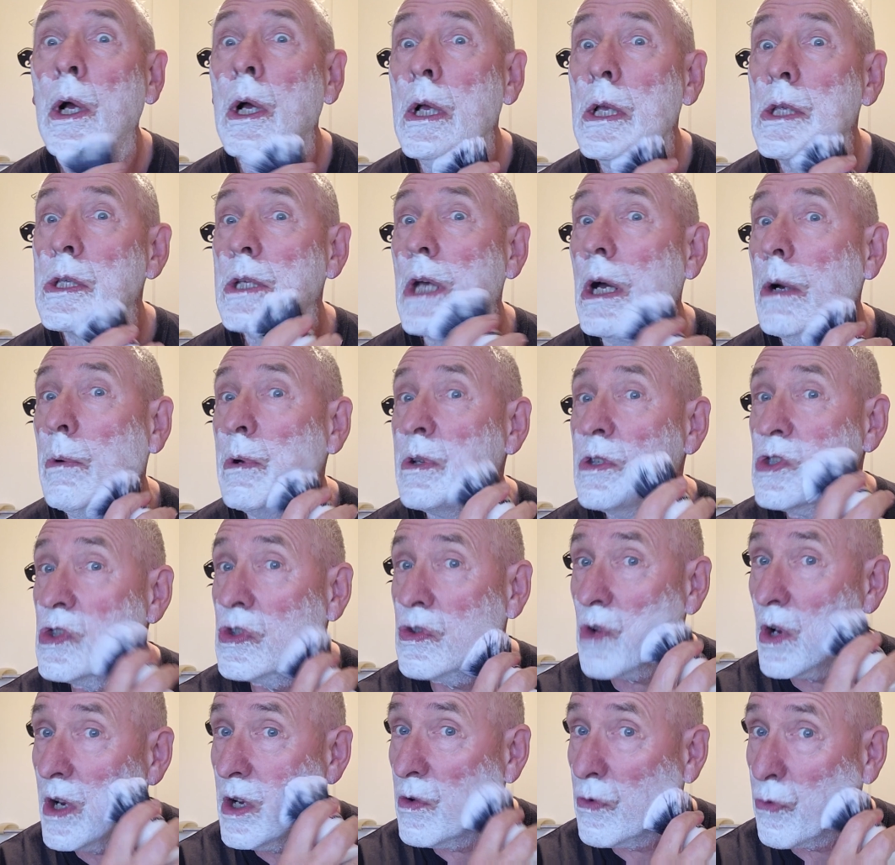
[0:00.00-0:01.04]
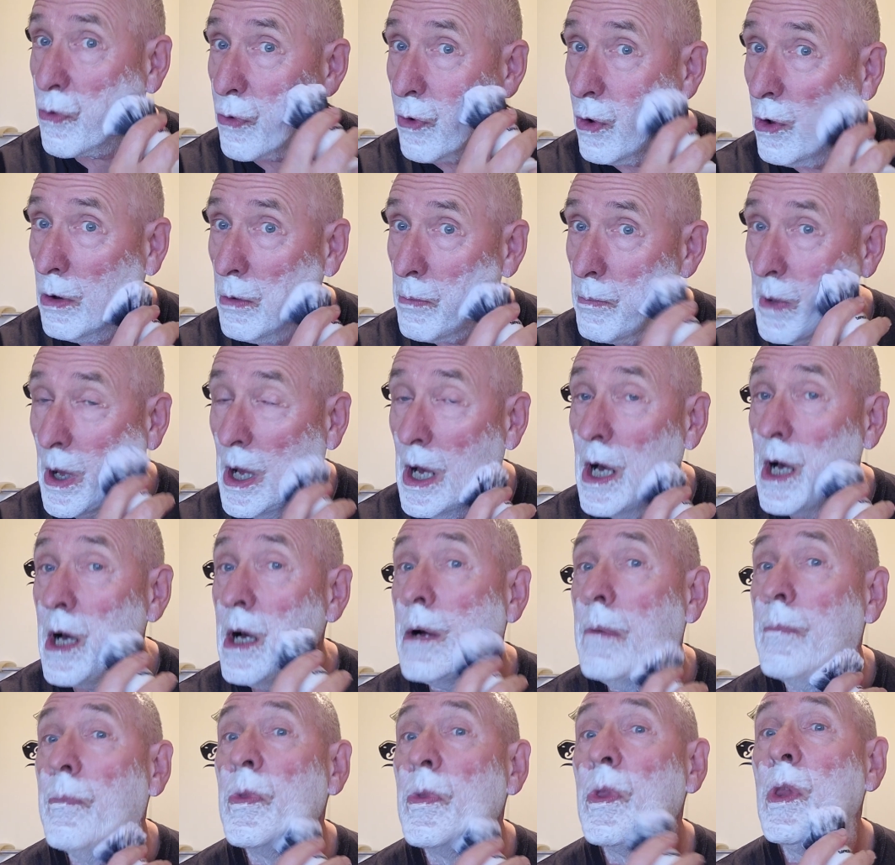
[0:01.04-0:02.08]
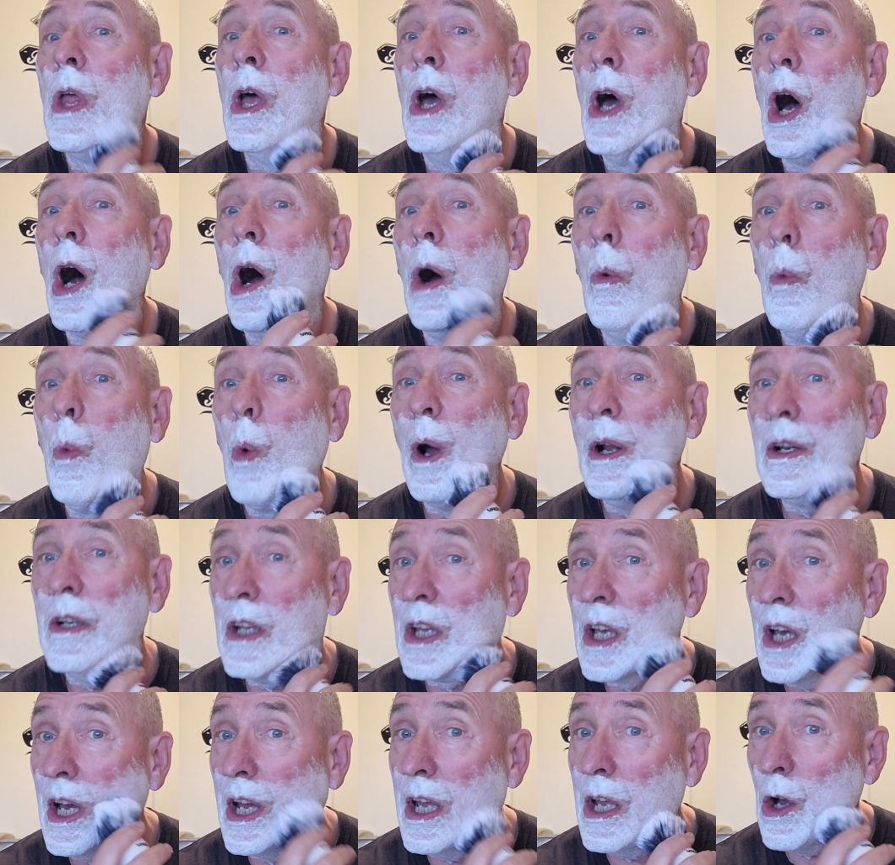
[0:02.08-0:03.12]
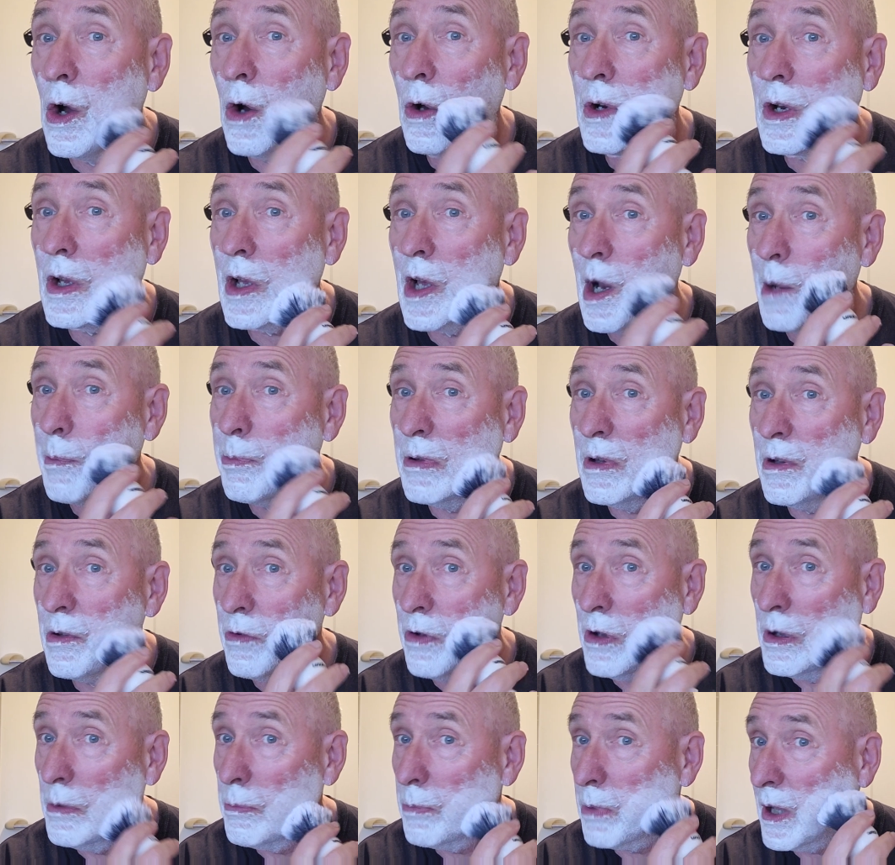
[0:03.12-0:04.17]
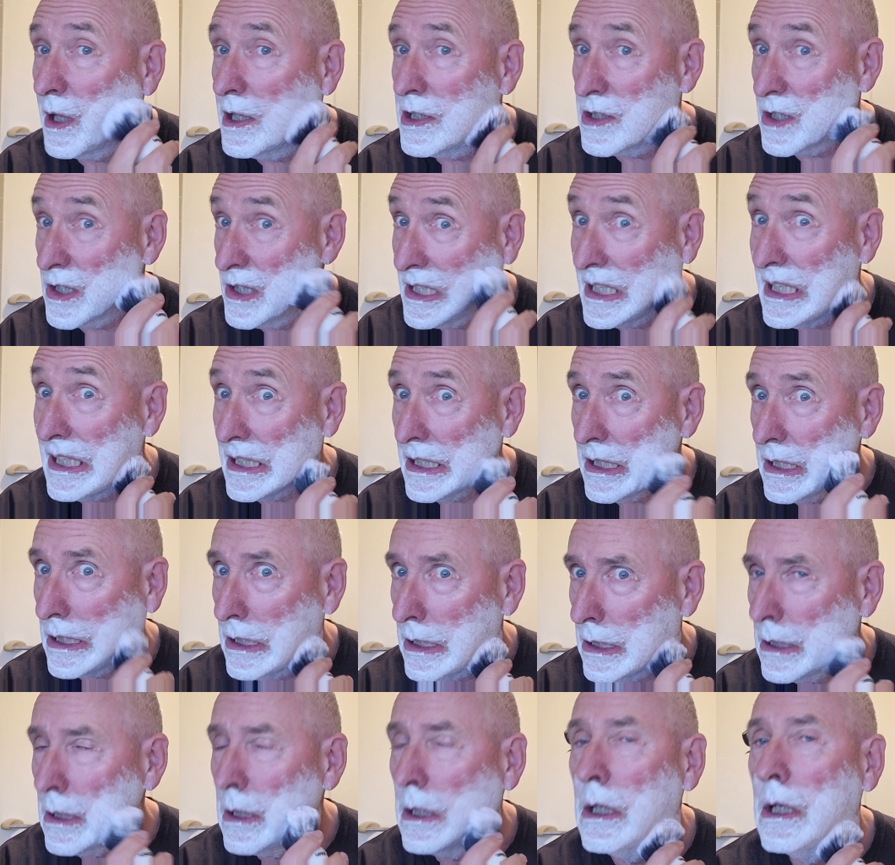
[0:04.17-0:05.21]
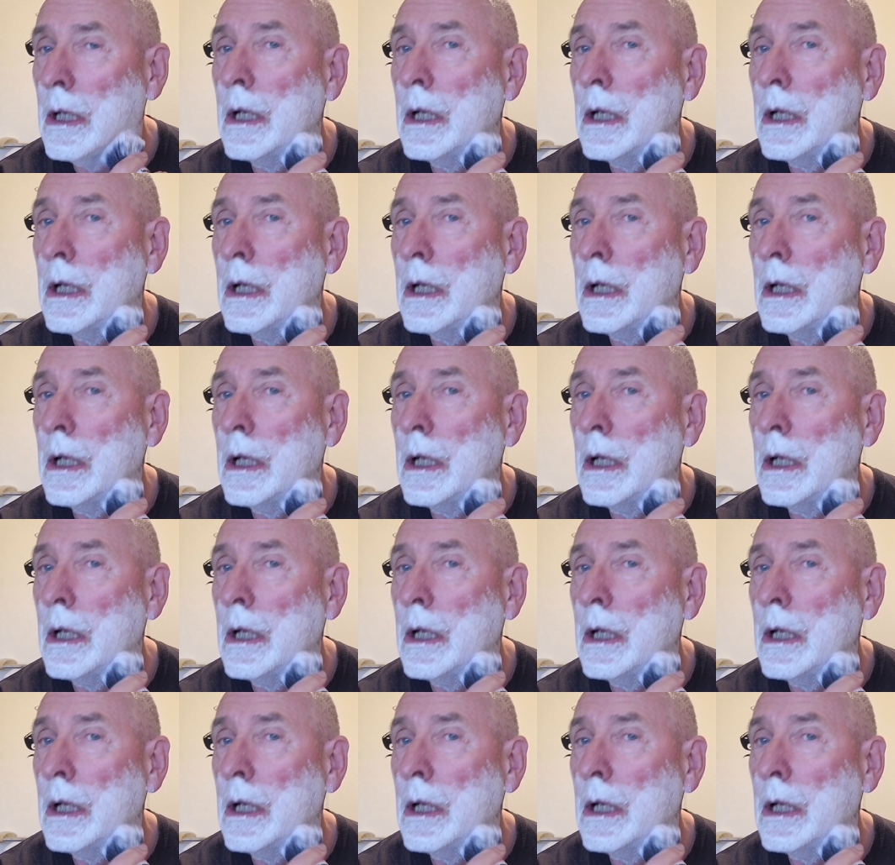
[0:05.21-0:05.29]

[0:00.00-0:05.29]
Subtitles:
So I went straight from a 1K on a couple of blades that needed it.